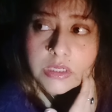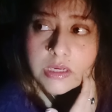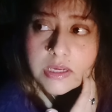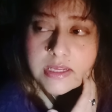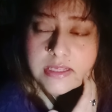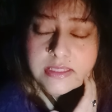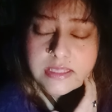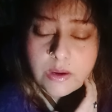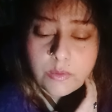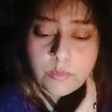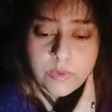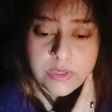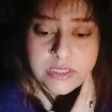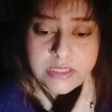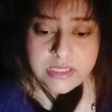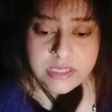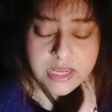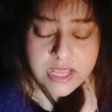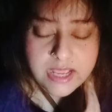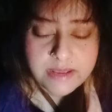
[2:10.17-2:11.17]

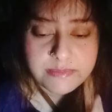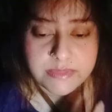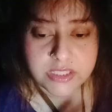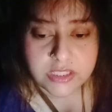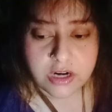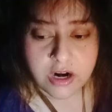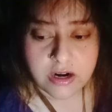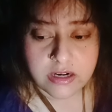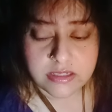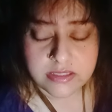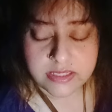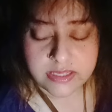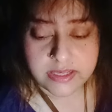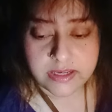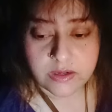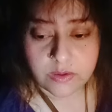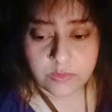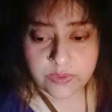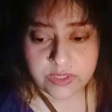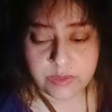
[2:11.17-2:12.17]
Someone's name starts
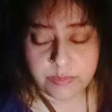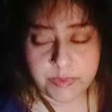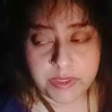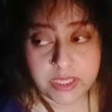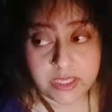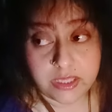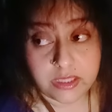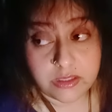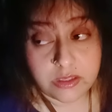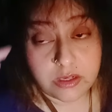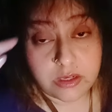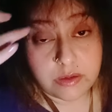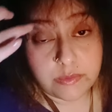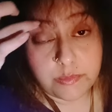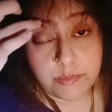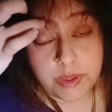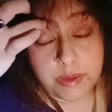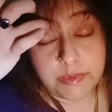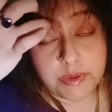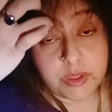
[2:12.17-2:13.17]
here with P. Either
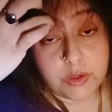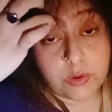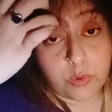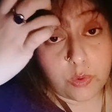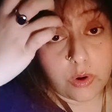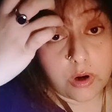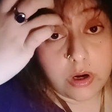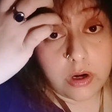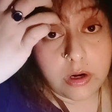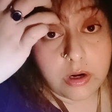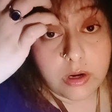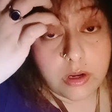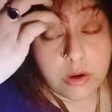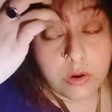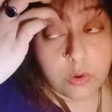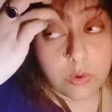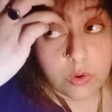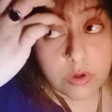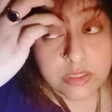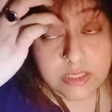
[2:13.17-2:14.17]
maybe your,
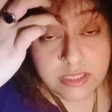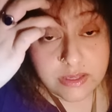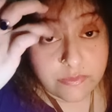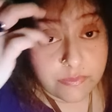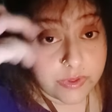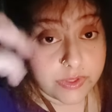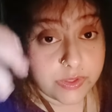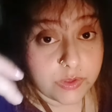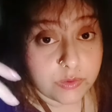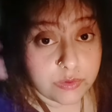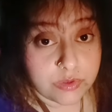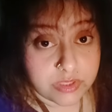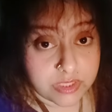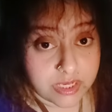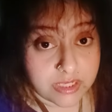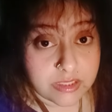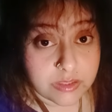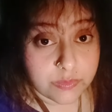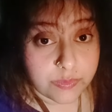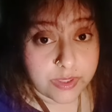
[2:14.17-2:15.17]
or someone you
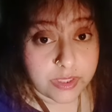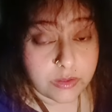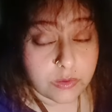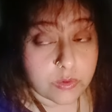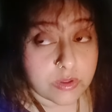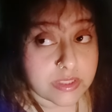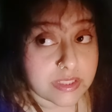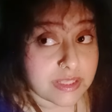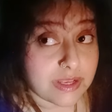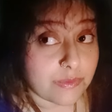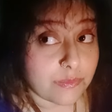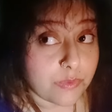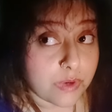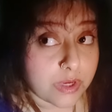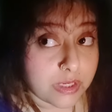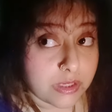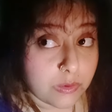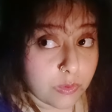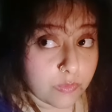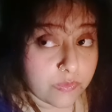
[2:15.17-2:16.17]
dealt with, or
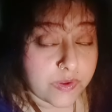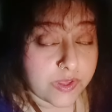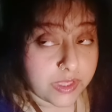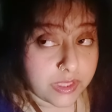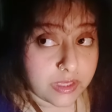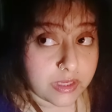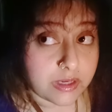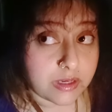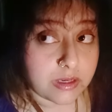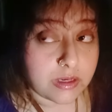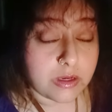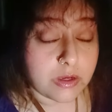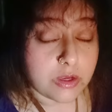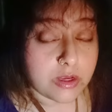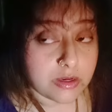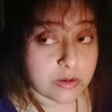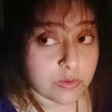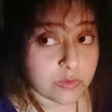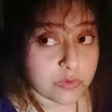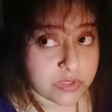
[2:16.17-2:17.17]
someone over here
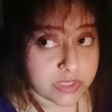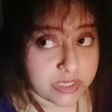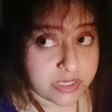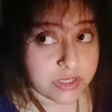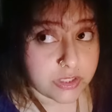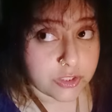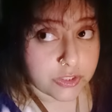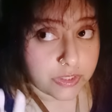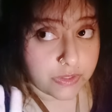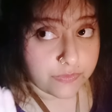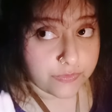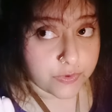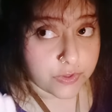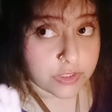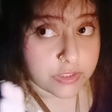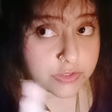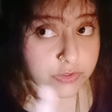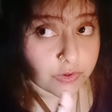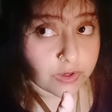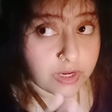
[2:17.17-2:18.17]
whose initial,
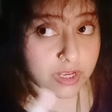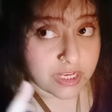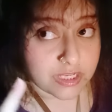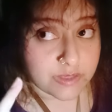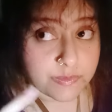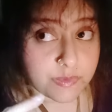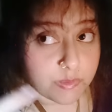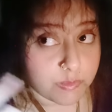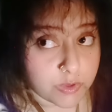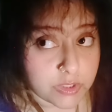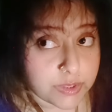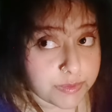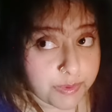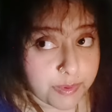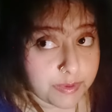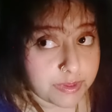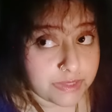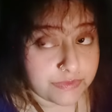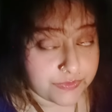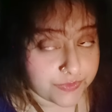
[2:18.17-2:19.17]
first or last, but most
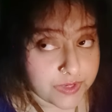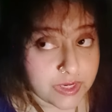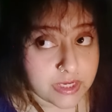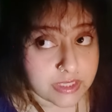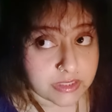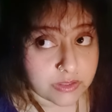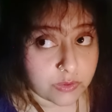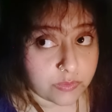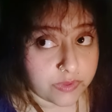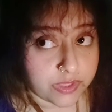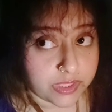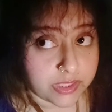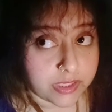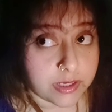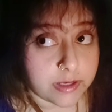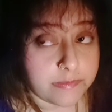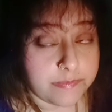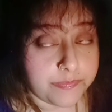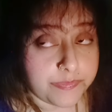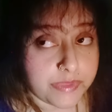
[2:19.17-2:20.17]
probably first over
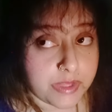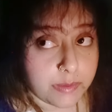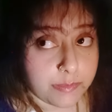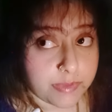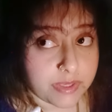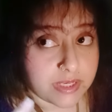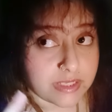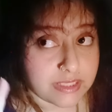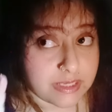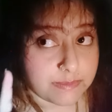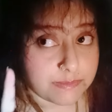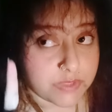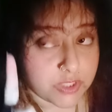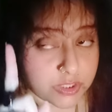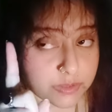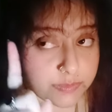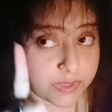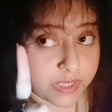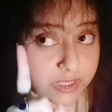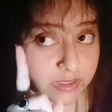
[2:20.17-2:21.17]
here, because I'm
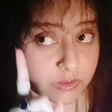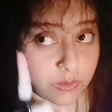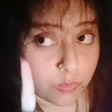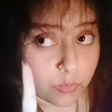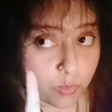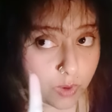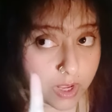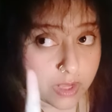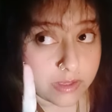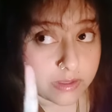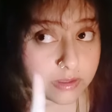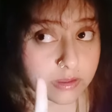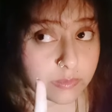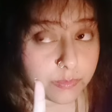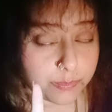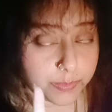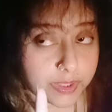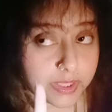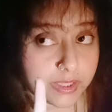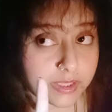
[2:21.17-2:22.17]
just picking the one
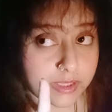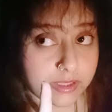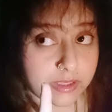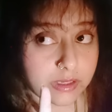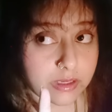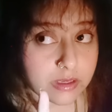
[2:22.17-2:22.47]
P.